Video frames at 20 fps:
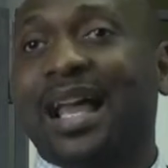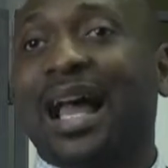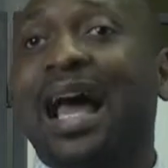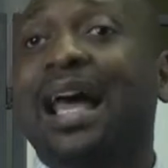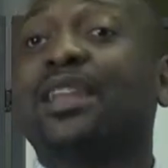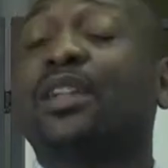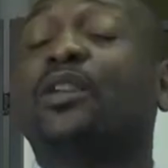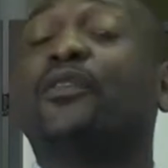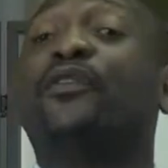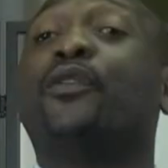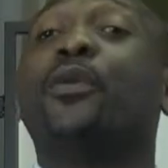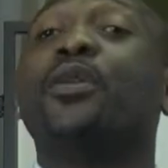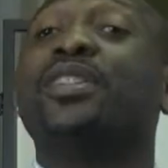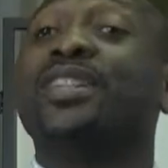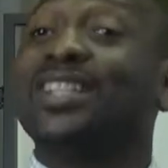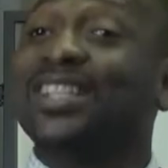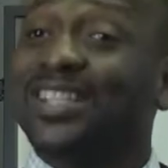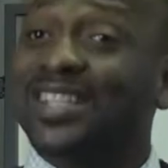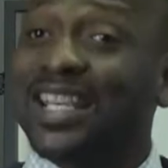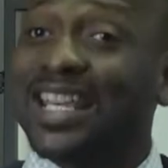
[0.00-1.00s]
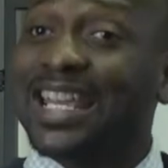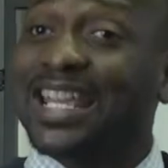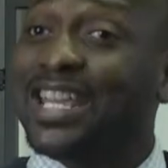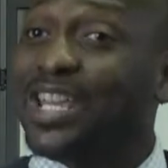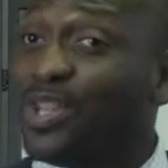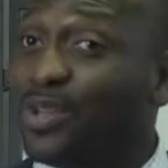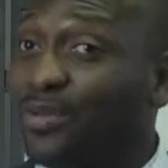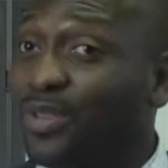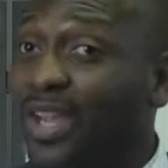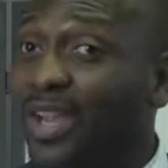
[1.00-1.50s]
I look forward to
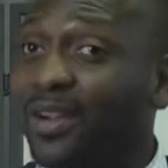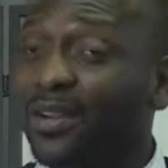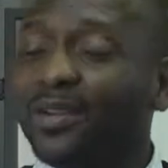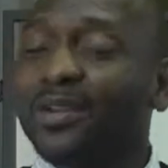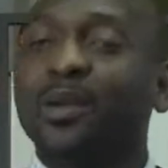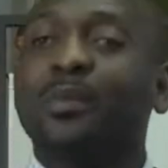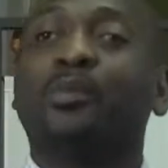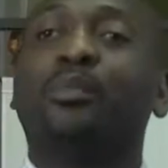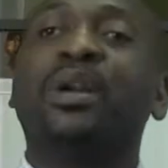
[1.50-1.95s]
seeing you there.